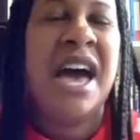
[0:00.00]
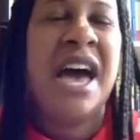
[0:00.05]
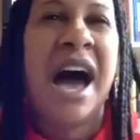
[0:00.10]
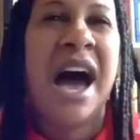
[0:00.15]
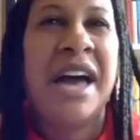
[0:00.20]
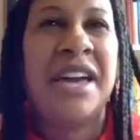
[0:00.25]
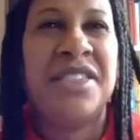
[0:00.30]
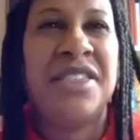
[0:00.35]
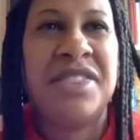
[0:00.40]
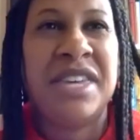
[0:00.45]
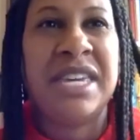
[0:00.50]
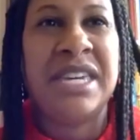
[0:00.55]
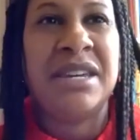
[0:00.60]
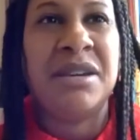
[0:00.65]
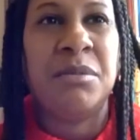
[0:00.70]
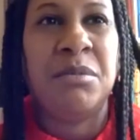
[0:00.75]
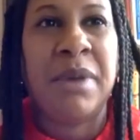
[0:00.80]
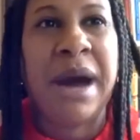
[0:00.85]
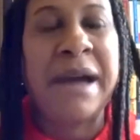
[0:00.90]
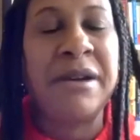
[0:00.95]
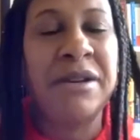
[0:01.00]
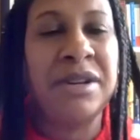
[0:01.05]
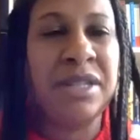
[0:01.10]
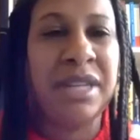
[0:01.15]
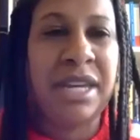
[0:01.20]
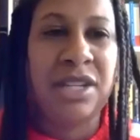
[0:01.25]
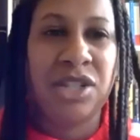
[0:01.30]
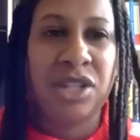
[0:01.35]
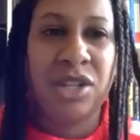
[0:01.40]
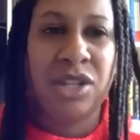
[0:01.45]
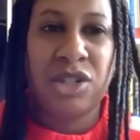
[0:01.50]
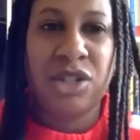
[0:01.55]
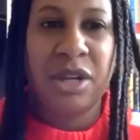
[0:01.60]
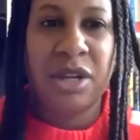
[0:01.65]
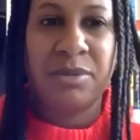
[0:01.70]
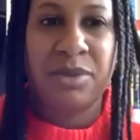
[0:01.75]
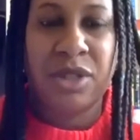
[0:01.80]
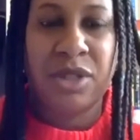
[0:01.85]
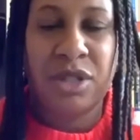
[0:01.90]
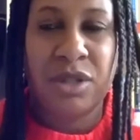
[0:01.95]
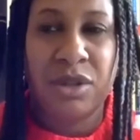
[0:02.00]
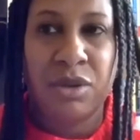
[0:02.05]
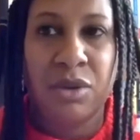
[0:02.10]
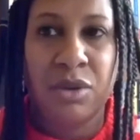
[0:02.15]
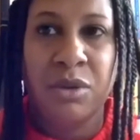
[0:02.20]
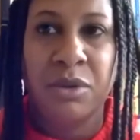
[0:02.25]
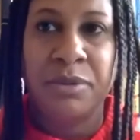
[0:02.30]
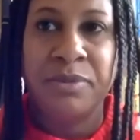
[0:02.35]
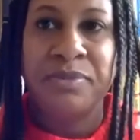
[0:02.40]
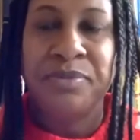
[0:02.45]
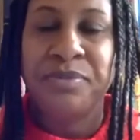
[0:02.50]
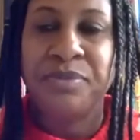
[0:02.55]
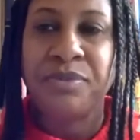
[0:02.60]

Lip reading: I think my relationship to